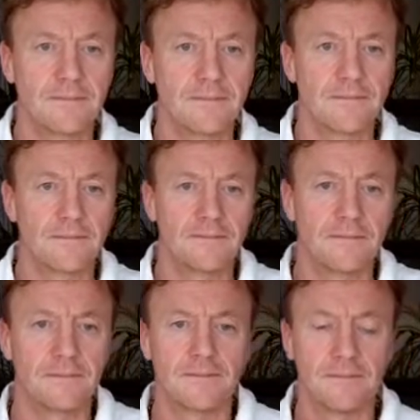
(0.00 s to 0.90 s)

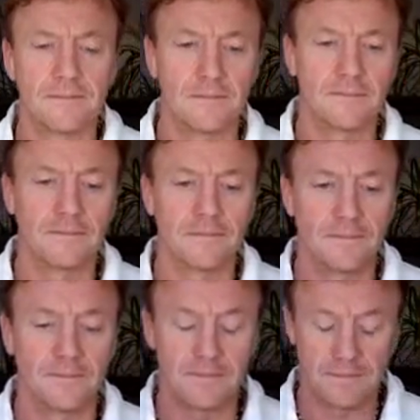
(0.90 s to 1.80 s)

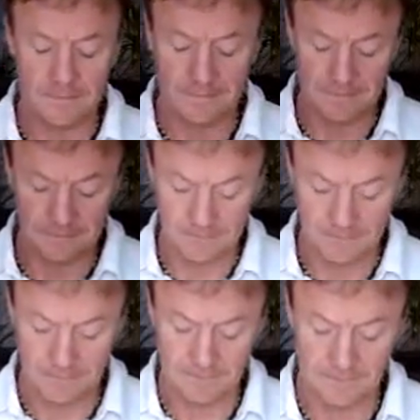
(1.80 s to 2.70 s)

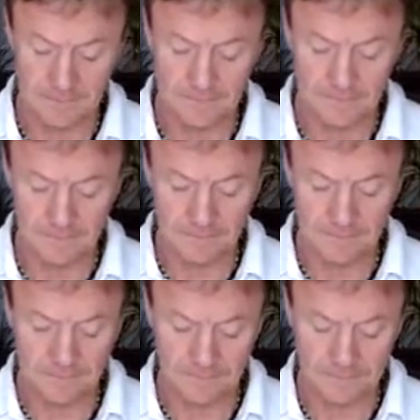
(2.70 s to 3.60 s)

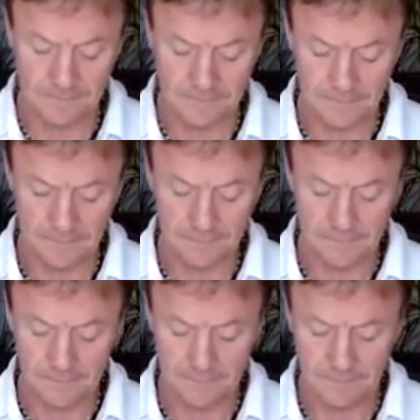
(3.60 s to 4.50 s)

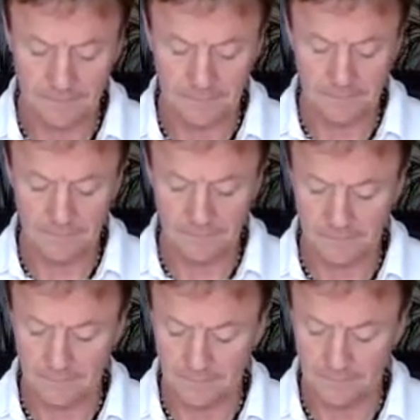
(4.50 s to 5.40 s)

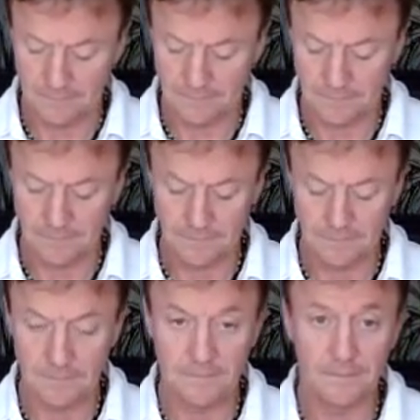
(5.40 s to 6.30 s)

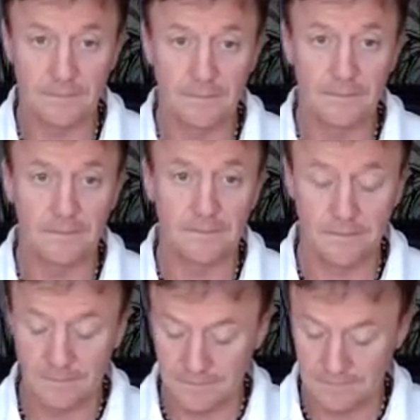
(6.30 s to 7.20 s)

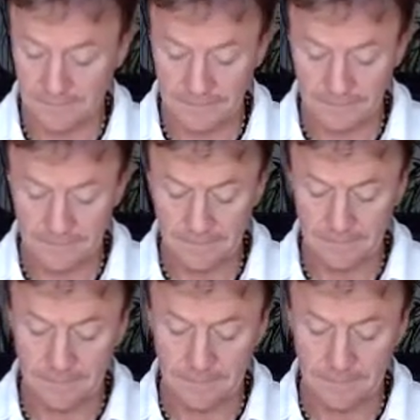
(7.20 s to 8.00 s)
(silent)